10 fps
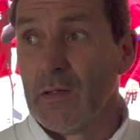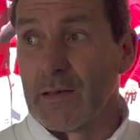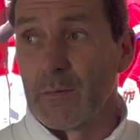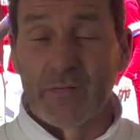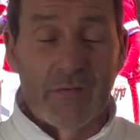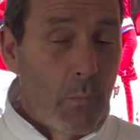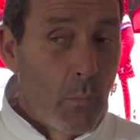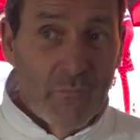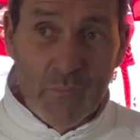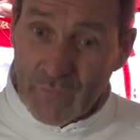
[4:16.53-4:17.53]
You know,
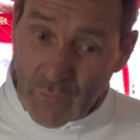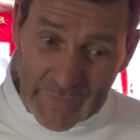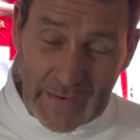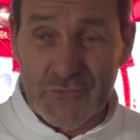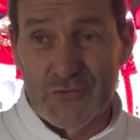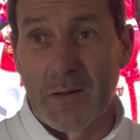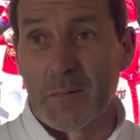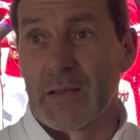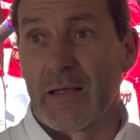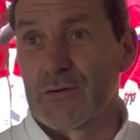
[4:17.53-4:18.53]
if we've got the extra man
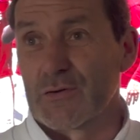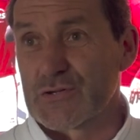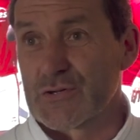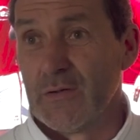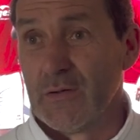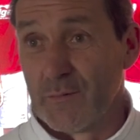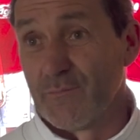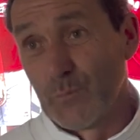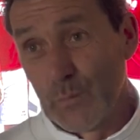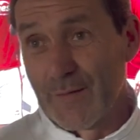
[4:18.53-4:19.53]
behind us
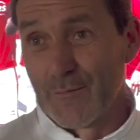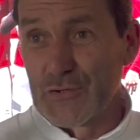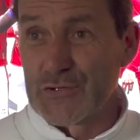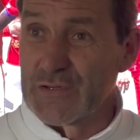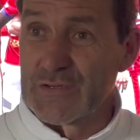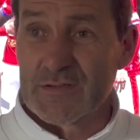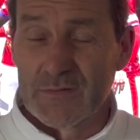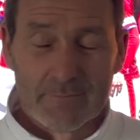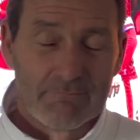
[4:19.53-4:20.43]
with their voices,